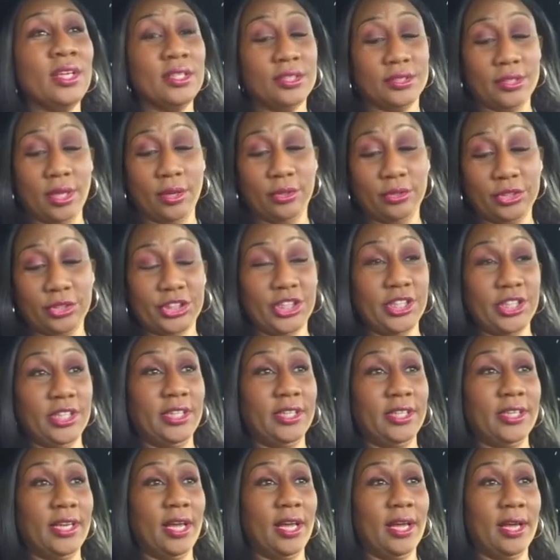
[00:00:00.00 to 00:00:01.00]
So she
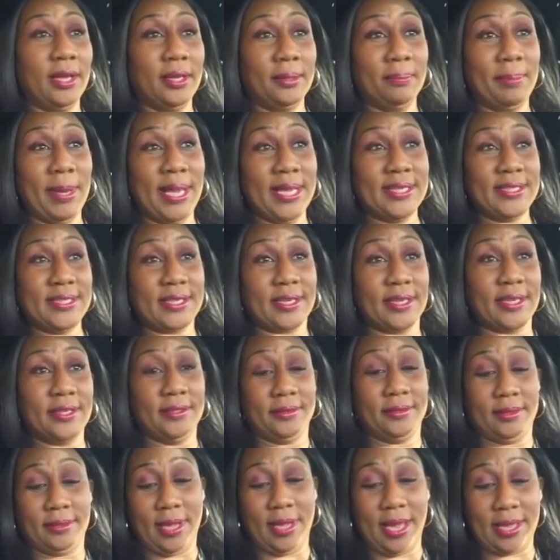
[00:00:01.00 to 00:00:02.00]
done
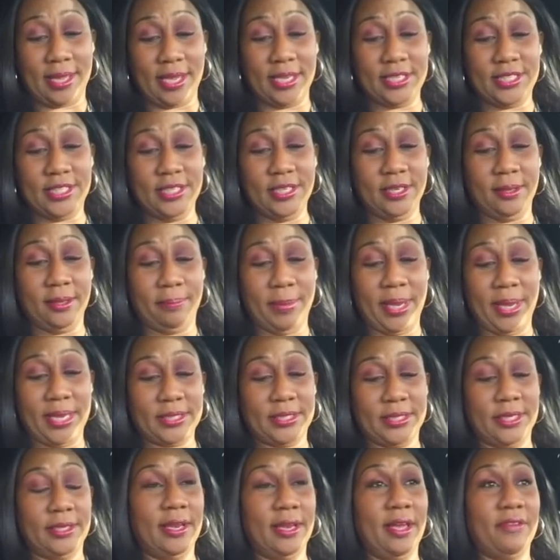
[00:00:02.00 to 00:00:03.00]

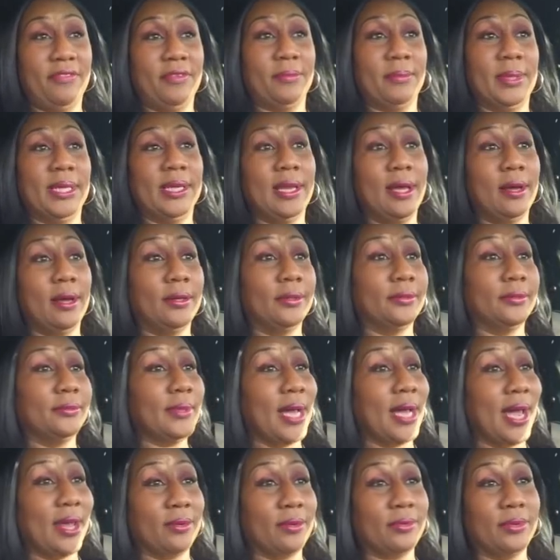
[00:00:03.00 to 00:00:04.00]
basically left him
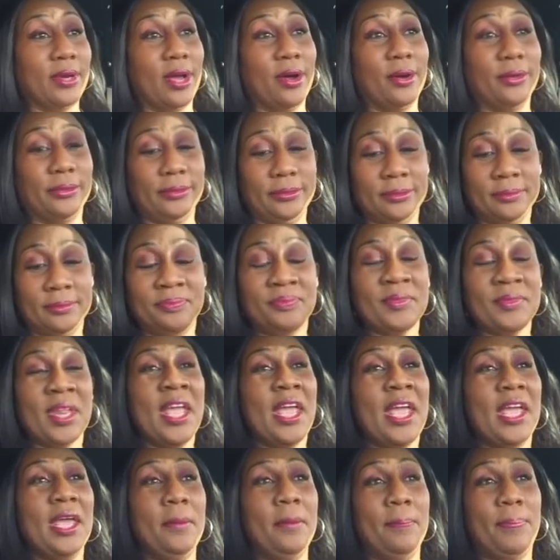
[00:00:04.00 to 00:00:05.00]
alone. I don't know.
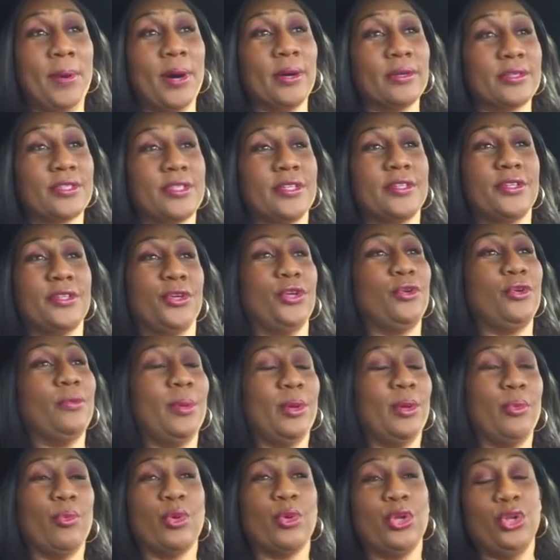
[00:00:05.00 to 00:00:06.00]
He posted, do
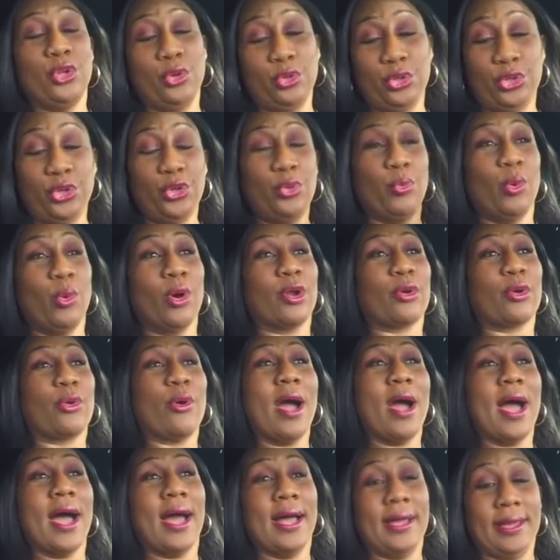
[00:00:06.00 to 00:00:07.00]
you want to
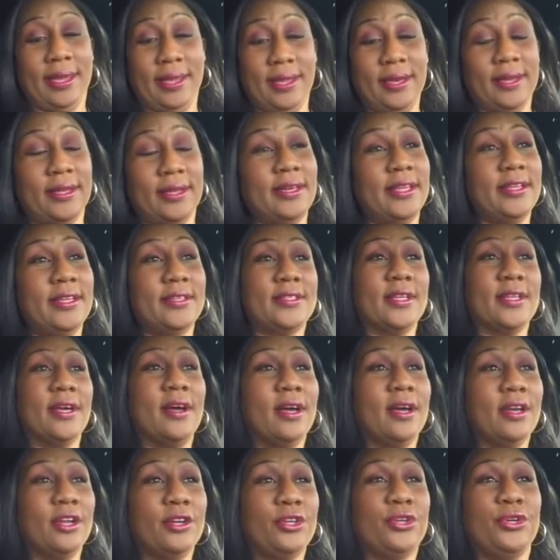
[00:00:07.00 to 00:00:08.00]
cry in a
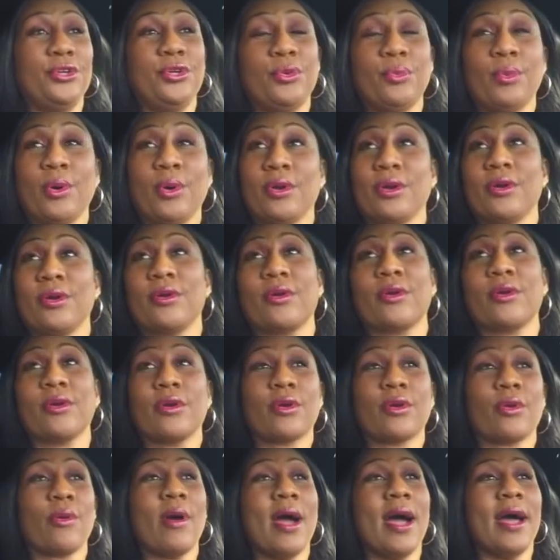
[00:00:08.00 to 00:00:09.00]
Nissan or do you want to
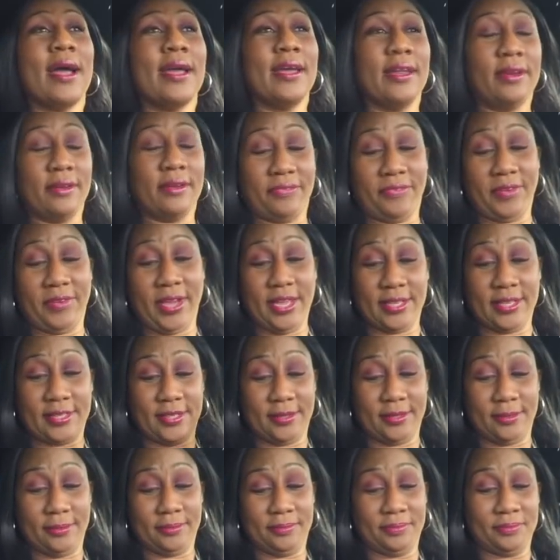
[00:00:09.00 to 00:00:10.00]
cry in the
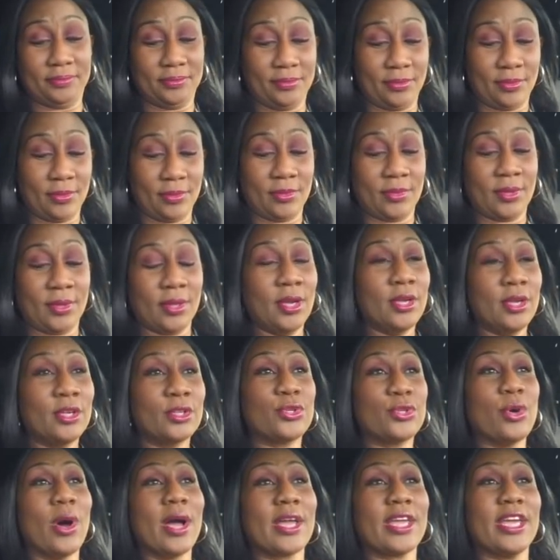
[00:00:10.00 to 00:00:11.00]
Phantom?
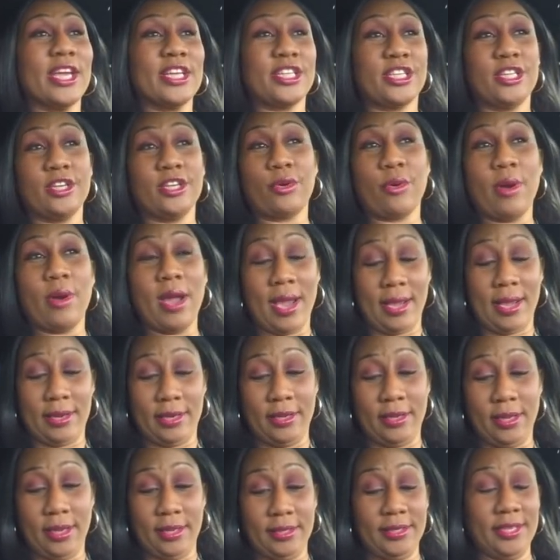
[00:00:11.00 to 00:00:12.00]
So I guess she crying
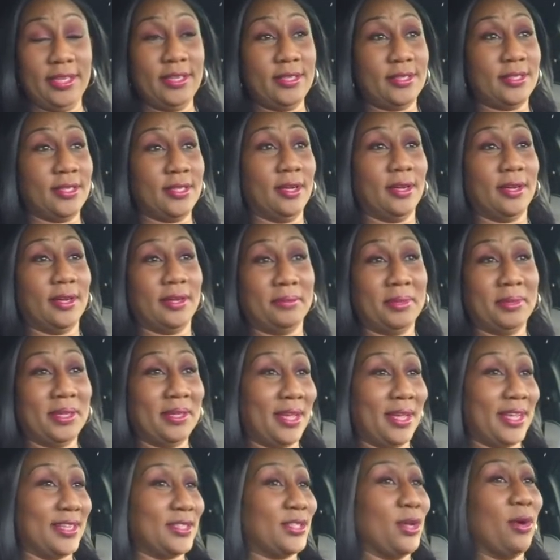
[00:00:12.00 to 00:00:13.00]
in her
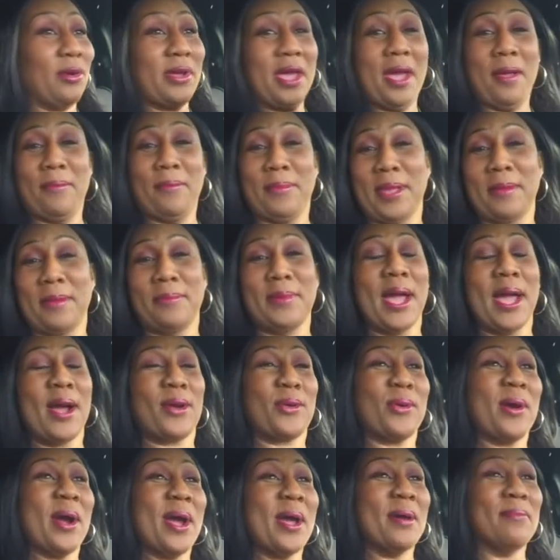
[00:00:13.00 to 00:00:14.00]
Nissan. It's okay, baby. I
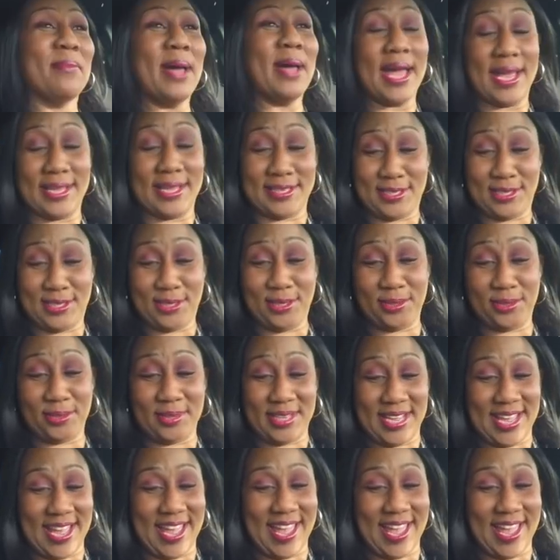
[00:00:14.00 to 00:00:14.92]
cry in mine too.